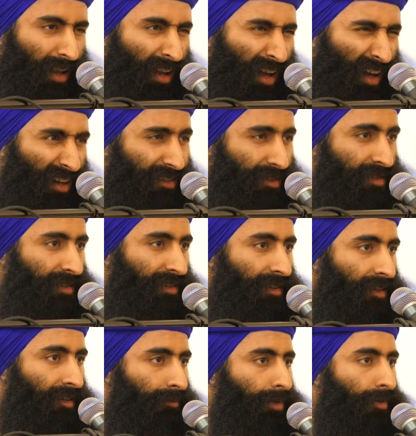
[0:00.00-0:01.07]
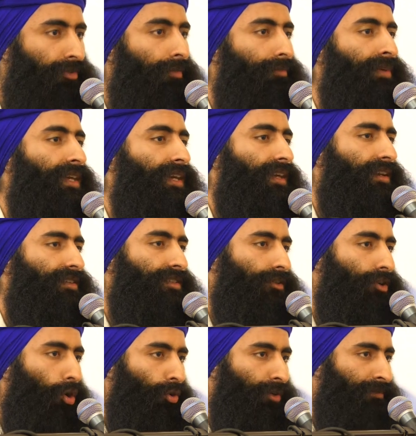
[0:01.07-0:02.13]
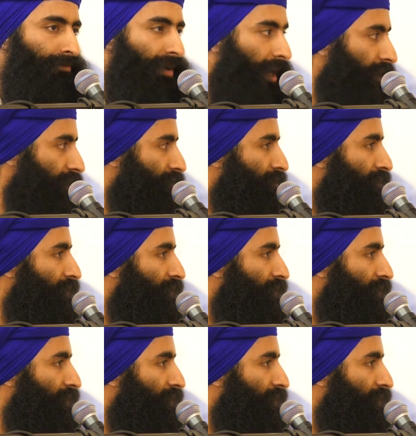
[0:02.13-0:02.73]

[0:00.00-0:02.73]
hut, but for me it is a golden palace.